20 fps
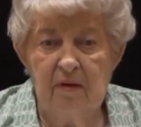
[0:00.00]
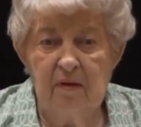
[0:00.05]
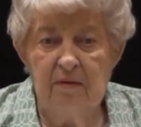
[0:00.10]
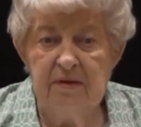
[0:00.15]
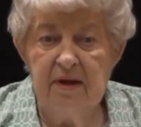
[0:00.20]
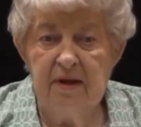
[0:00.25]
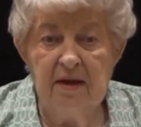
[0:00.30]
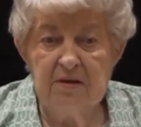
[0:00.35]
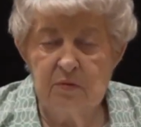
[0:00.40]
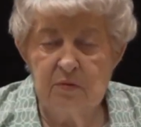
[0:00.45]

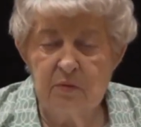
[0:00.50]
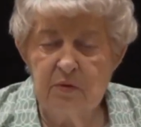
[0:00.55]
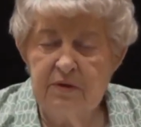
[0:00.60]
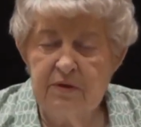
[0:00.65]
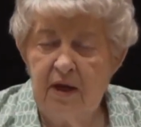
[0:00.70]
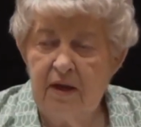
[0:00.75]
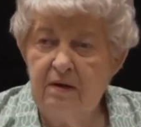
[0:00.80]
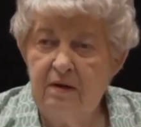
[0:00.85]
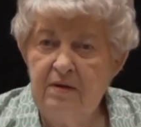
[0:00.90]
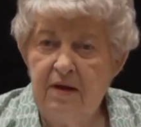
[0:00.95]
uh, nets
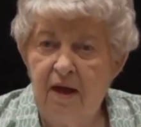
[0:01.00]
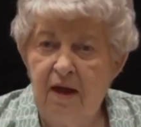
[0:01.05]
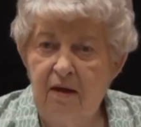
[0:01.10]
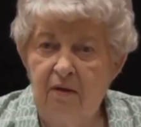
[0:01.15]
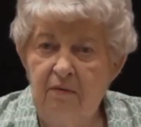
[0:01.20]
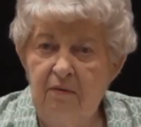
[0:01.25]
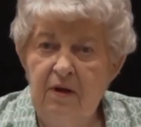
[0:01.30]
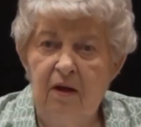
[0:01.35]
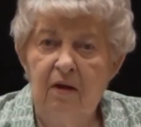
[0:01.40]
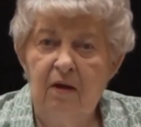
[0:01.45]
were taken
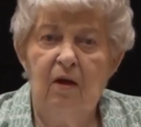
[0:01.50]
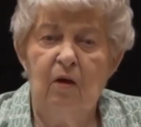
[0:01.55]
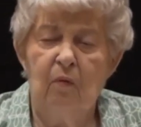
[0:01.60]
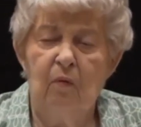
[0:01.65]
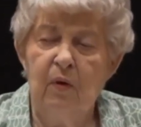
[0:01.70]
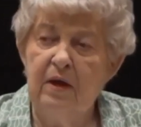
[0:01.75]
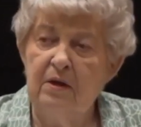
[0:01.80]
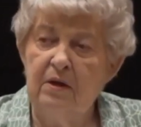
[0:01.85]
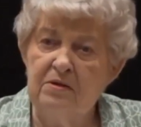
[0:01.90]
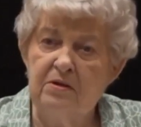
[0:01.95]
down,
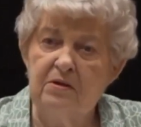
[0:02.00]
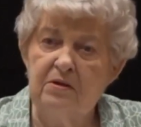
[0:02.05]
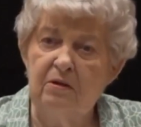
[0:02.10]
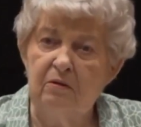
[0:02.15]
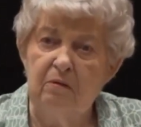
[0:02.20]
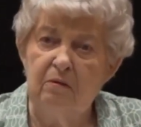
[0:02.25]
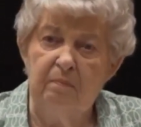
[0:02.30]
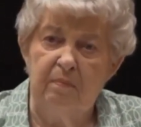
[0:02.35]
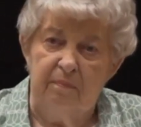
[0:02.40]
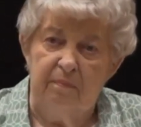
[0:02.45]
we could
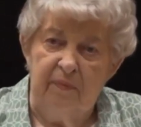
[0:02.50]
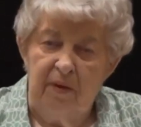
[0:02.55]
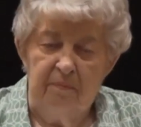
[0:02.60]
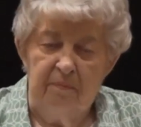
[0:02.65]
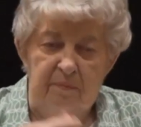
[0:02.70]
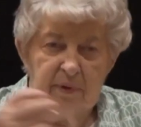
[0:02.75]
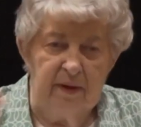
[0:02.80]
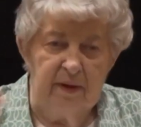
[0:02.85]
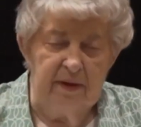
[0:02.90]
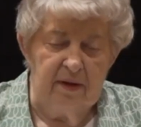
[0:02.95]
still
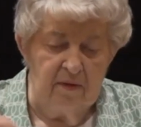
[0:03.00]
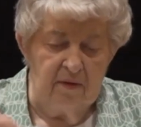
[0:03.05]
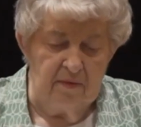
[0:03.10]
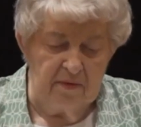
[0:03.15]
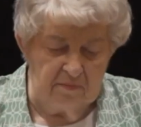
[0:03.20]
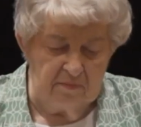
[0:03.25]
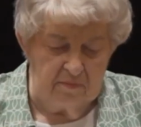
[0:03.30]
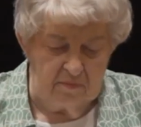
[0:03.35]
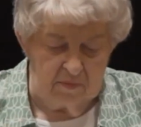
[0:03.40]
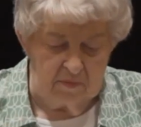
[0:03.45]
play
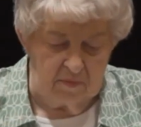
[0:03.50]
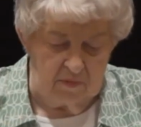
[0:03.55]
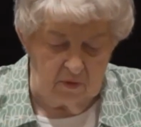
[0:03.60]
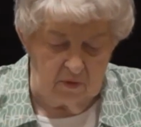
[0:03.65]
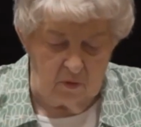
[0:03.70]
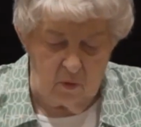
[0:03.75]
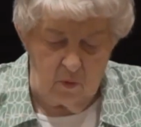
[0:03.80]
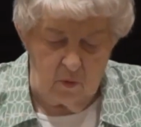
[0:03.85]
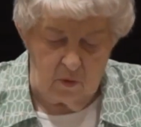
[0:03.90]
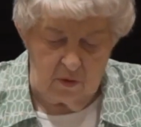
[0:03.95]
on the,
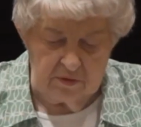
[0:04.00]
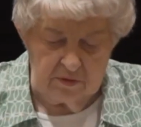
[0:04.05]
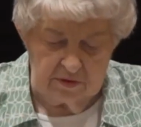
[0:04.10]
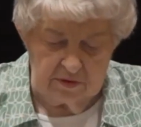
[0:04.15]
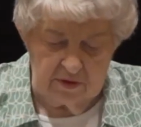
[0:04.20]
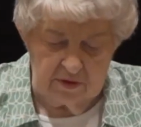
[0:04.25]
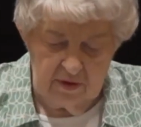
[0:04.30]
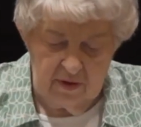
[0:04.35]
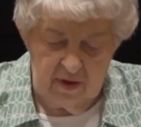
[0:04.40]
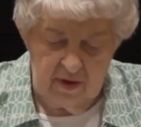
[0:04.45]
the
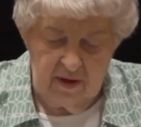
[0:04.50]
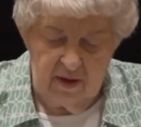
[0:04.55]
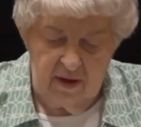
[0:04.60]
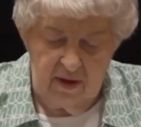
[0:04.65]
courts.